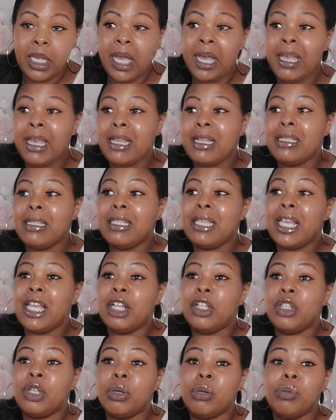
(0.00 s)
I ain't
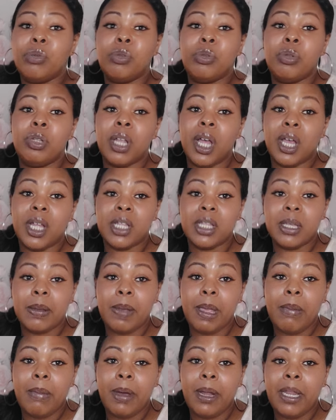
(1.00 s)
saying don't do nothing to
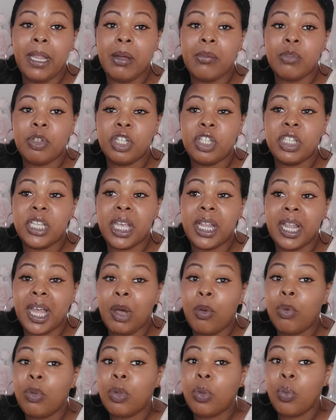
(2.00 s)
make money. I'm just saying
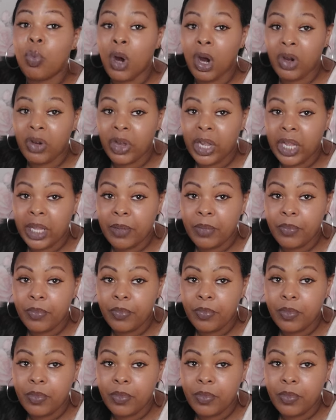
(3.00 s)
I wouldn't worry.